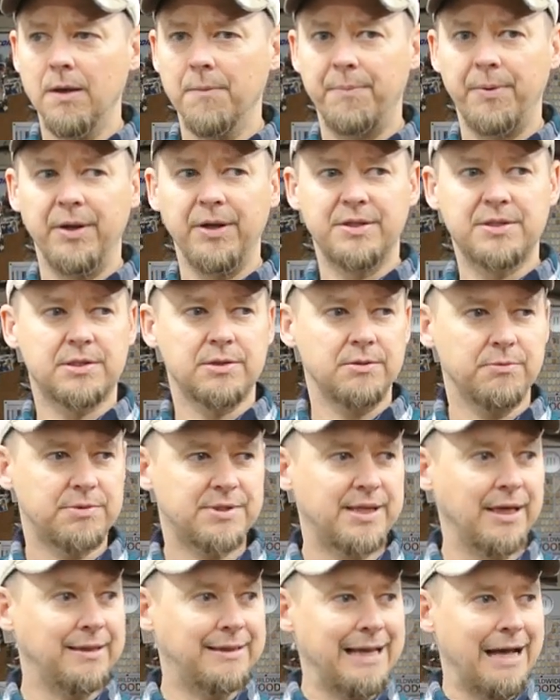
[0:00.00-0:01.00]
but it's
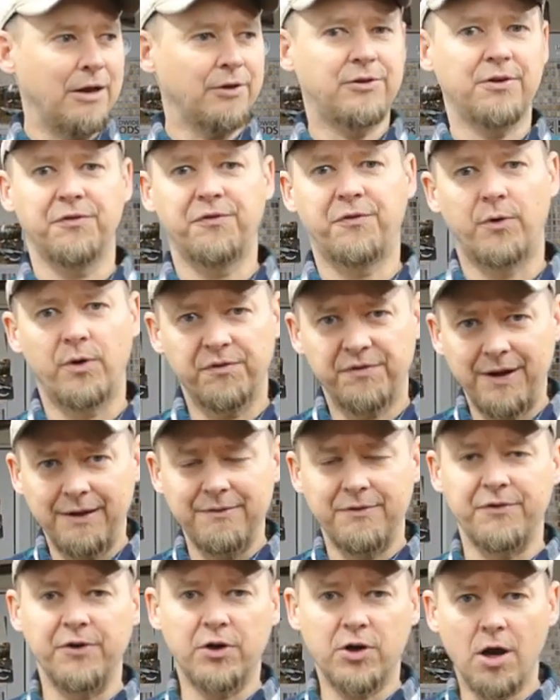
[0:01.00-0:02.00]
sent out to four or five
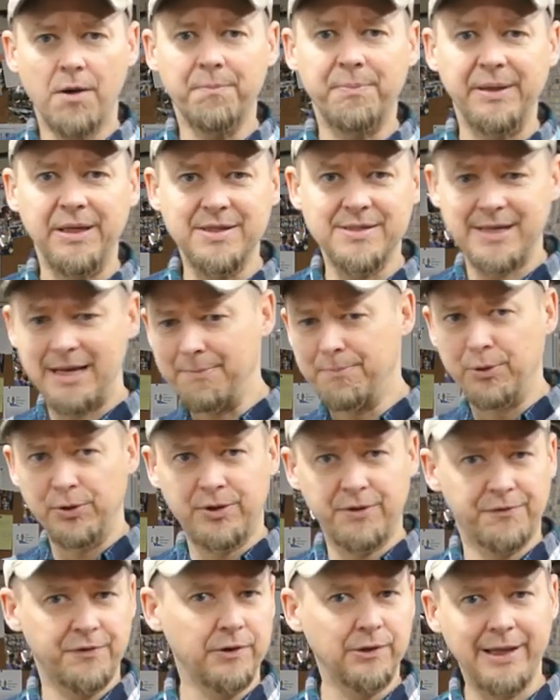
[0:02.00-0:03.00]
different companies and they put
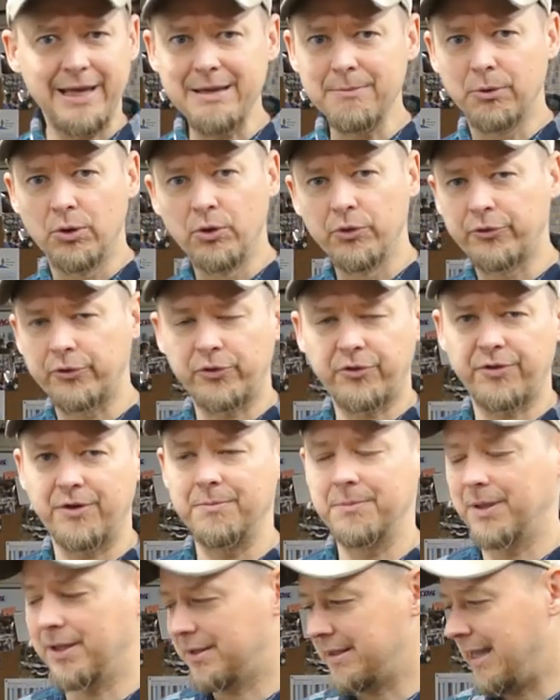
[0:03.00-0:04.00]
different labels or
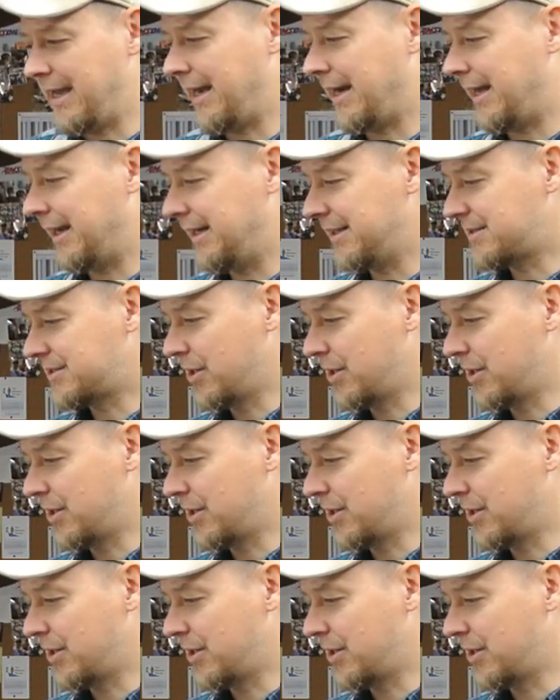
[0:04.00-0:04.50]
something like that on it.